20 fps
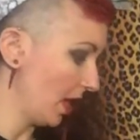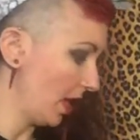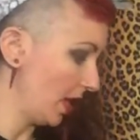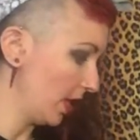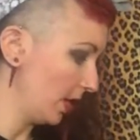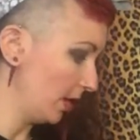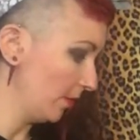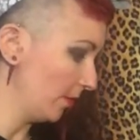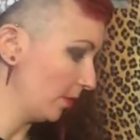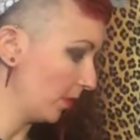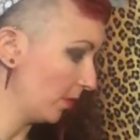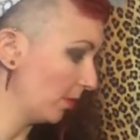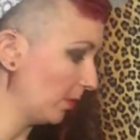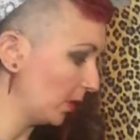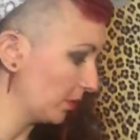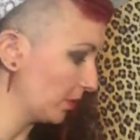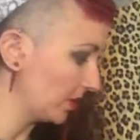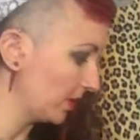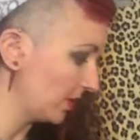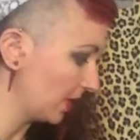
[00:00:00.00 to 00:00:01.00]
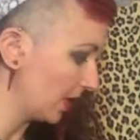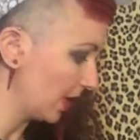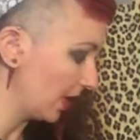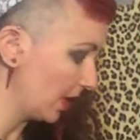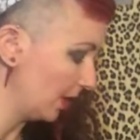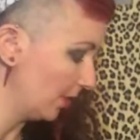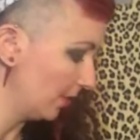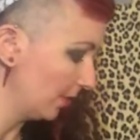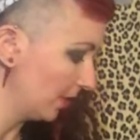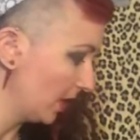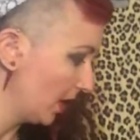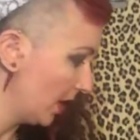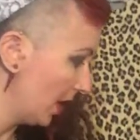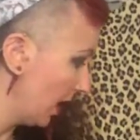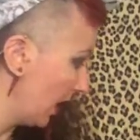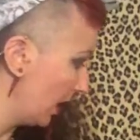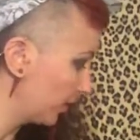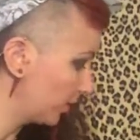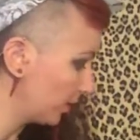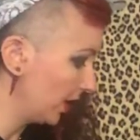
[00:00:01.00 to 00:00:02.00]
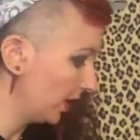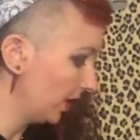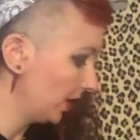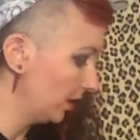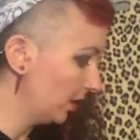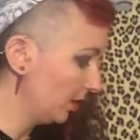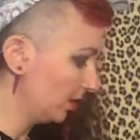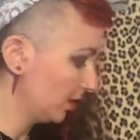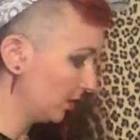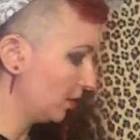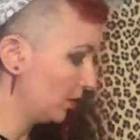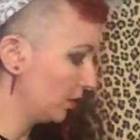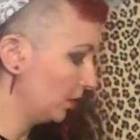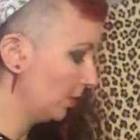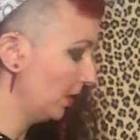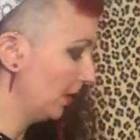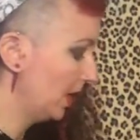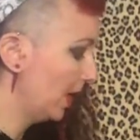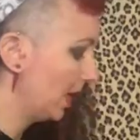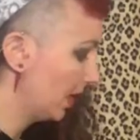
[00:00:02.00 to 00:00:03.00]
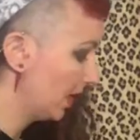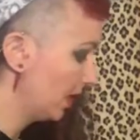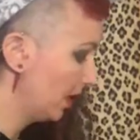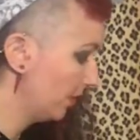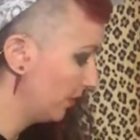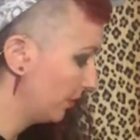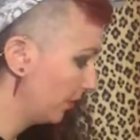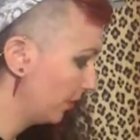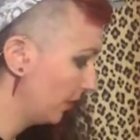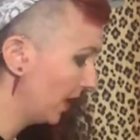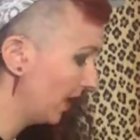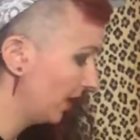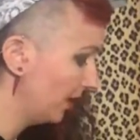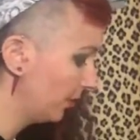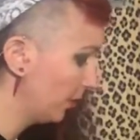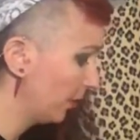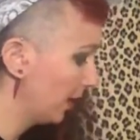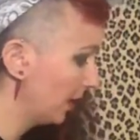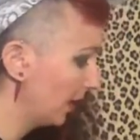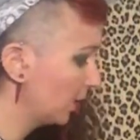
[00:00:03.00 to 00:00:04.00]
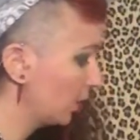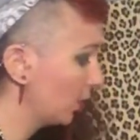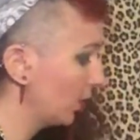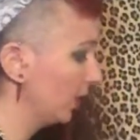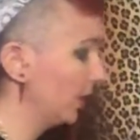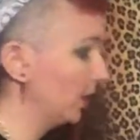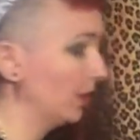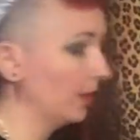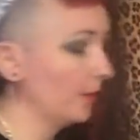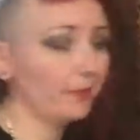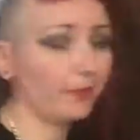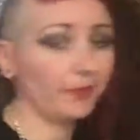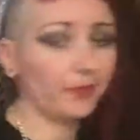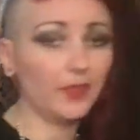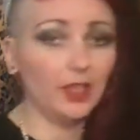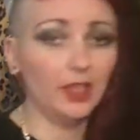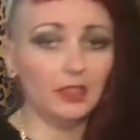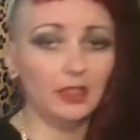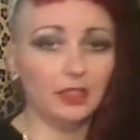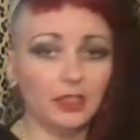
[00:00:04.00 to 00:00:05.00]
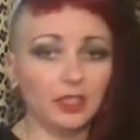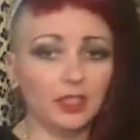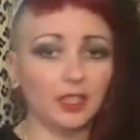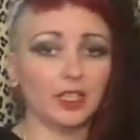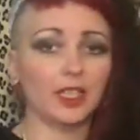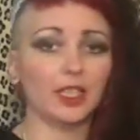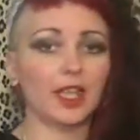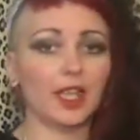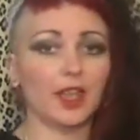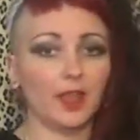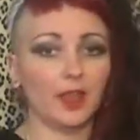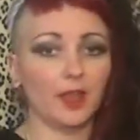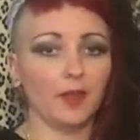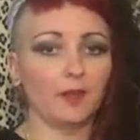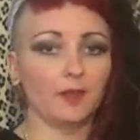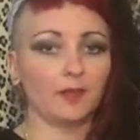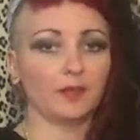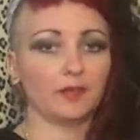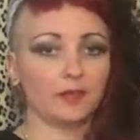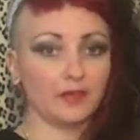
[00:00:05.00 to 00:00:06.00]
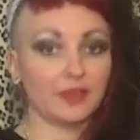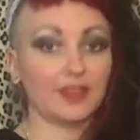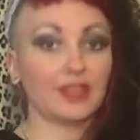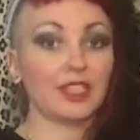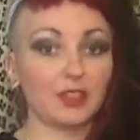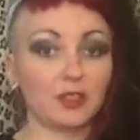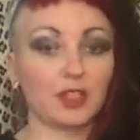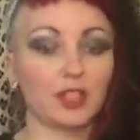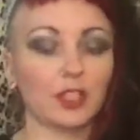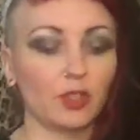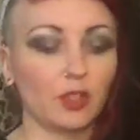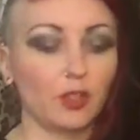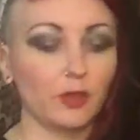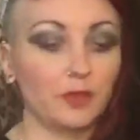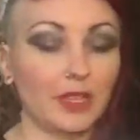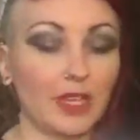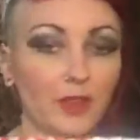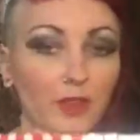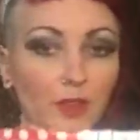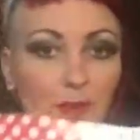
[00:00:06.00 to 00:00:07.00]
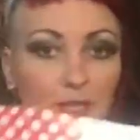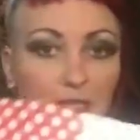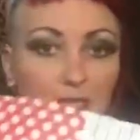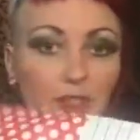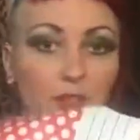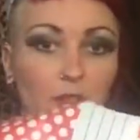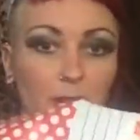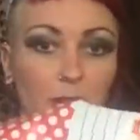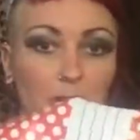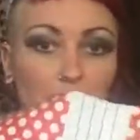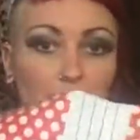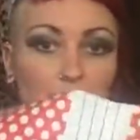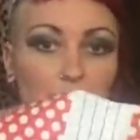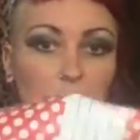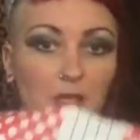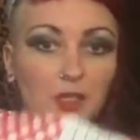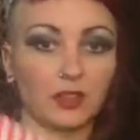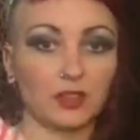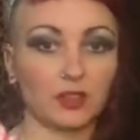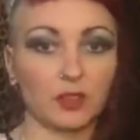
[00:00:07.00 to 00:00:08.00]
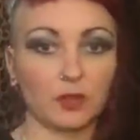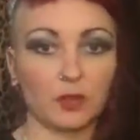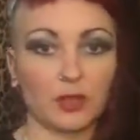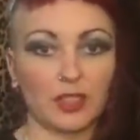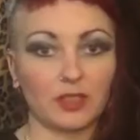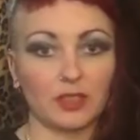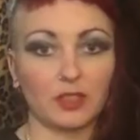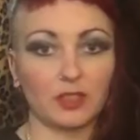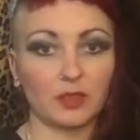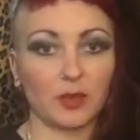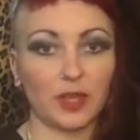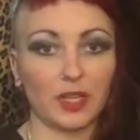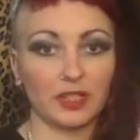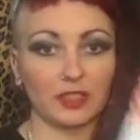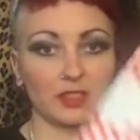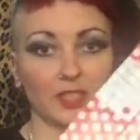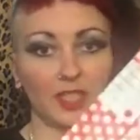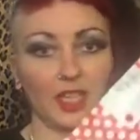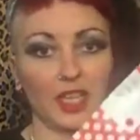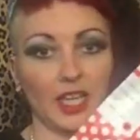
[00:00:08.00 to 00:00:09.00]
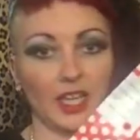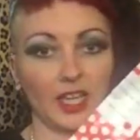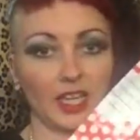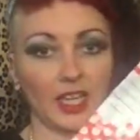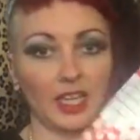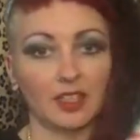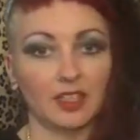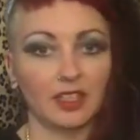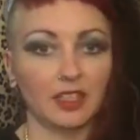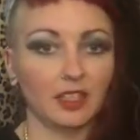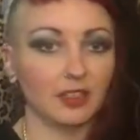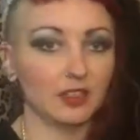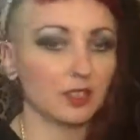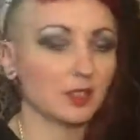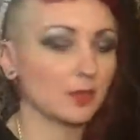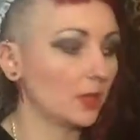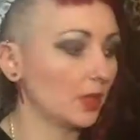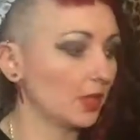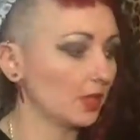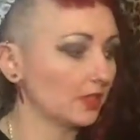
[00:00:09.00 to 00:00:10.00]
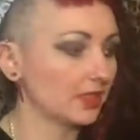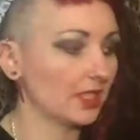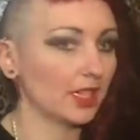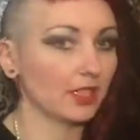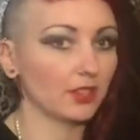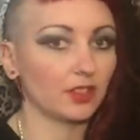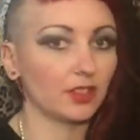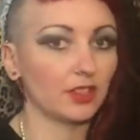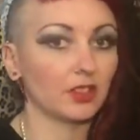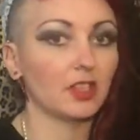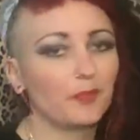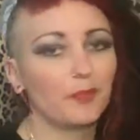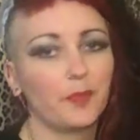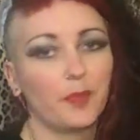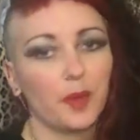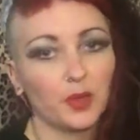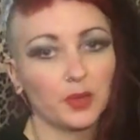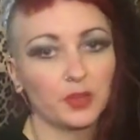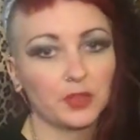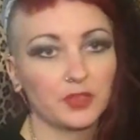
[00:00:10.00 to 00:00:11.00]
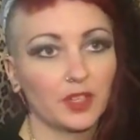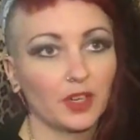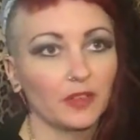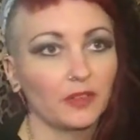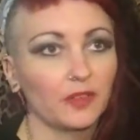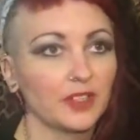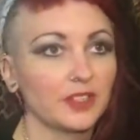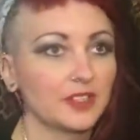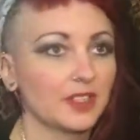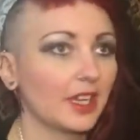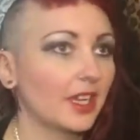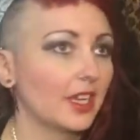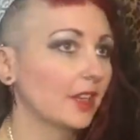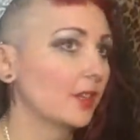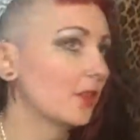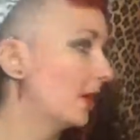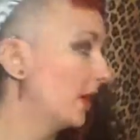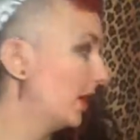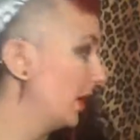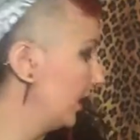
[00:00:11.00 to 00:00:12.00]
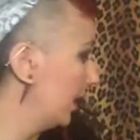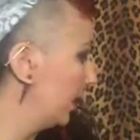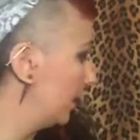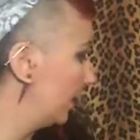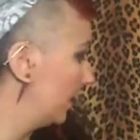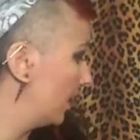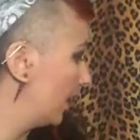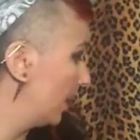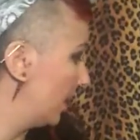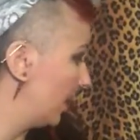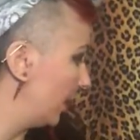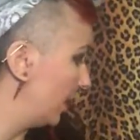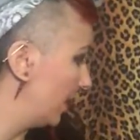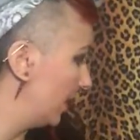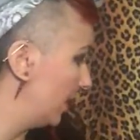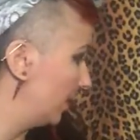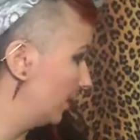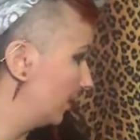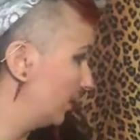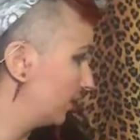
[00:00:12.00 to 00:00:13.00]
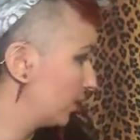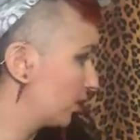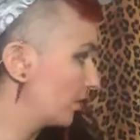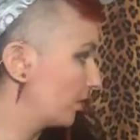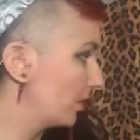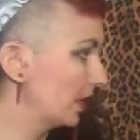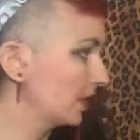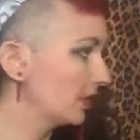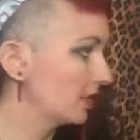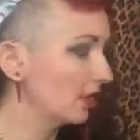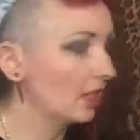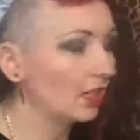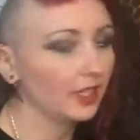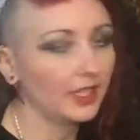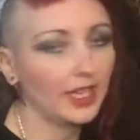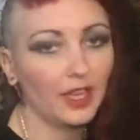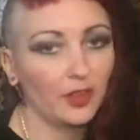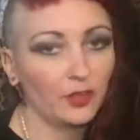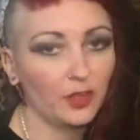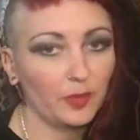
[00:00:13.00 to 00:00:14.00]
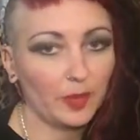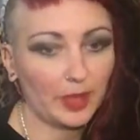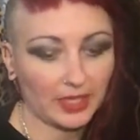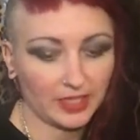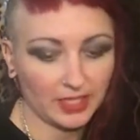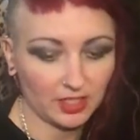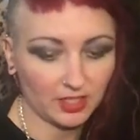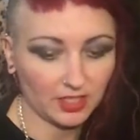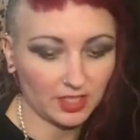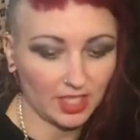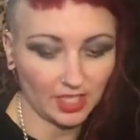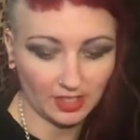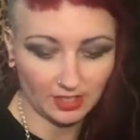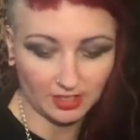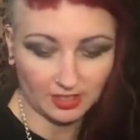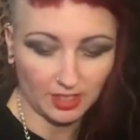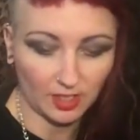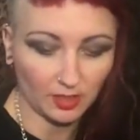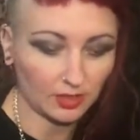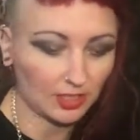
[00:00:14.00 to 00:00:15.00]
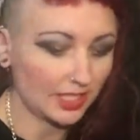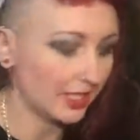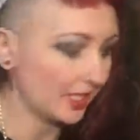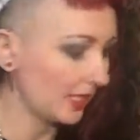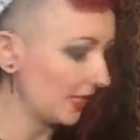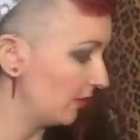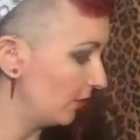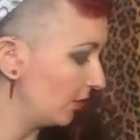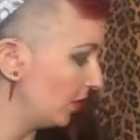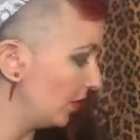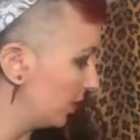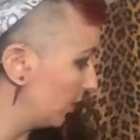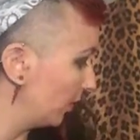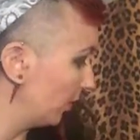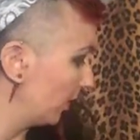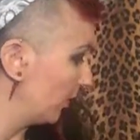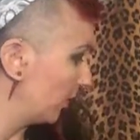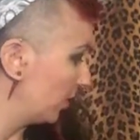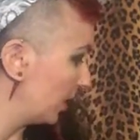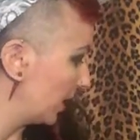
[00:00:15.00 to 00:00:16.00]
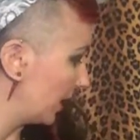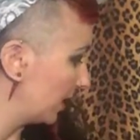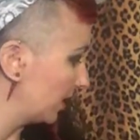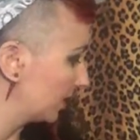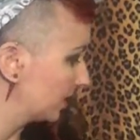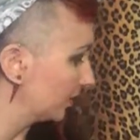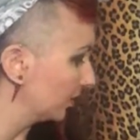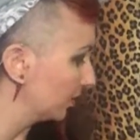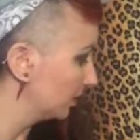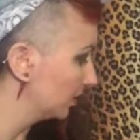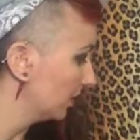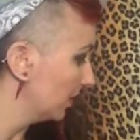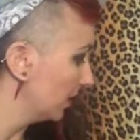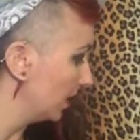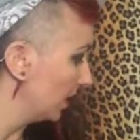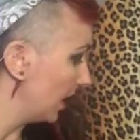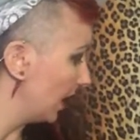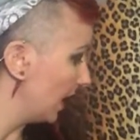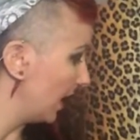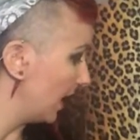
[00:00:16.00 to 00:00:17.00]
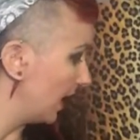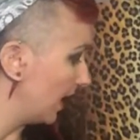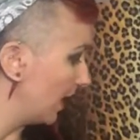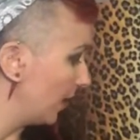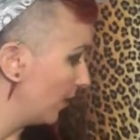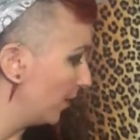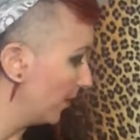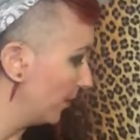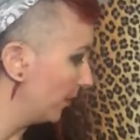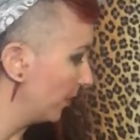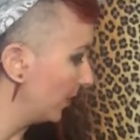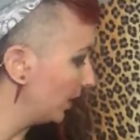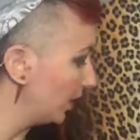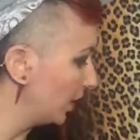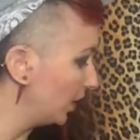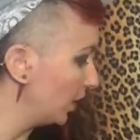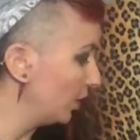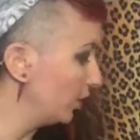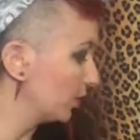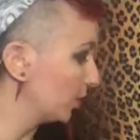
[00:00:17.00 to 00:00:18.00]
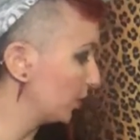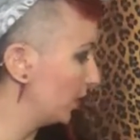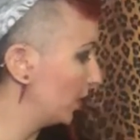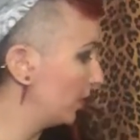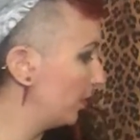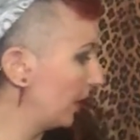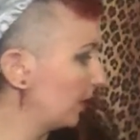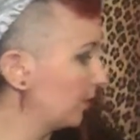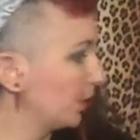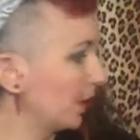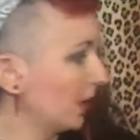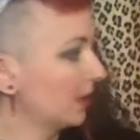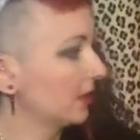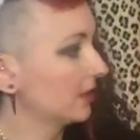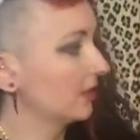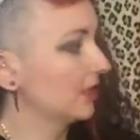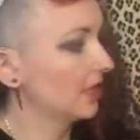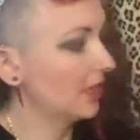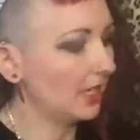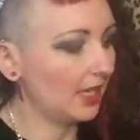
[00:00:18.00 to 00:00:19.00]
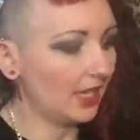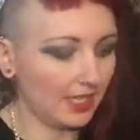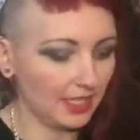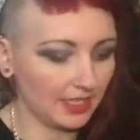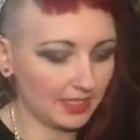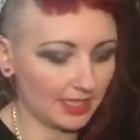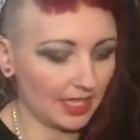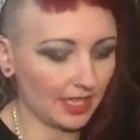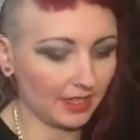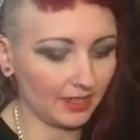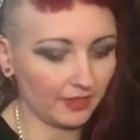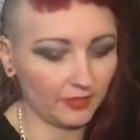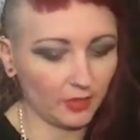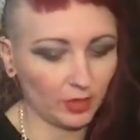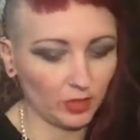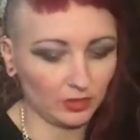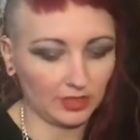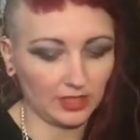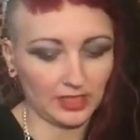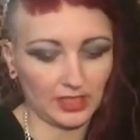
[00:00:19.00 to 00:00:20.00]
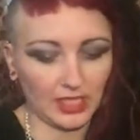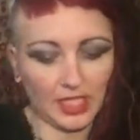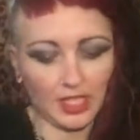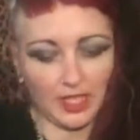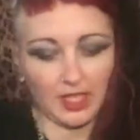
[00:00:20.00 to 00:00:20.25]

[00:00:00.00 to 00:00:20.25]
Um, but most of the time I try and cut them in half, and if you are cutting them, um, literally cut them down the middle of the bag, because otherwise it's a waste and you can't get anything in the smaller section. Post office are quite uh, strict on how you package things, so like if you do have a parcel um, and you use one of the big bags and it's like folded like